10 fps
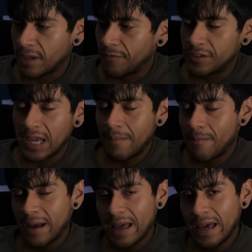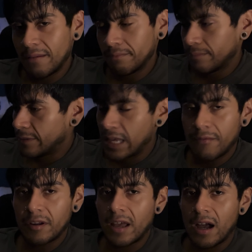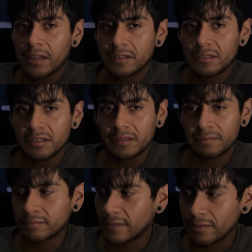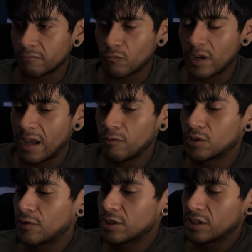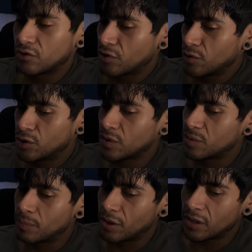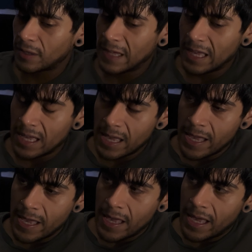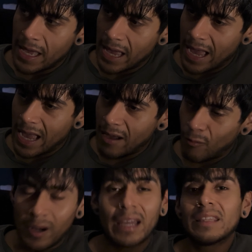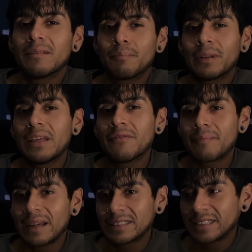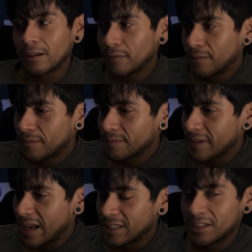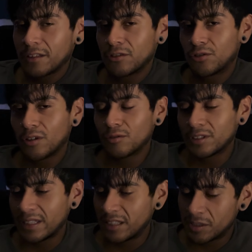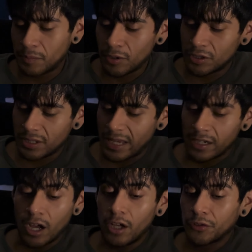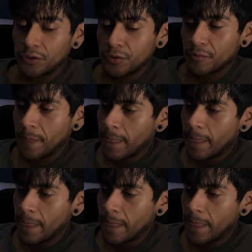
Off the top of my head, David Goggins. When I was first introduced to his book, when I didn't believe in myself, I saw the struggles that this person had gone through.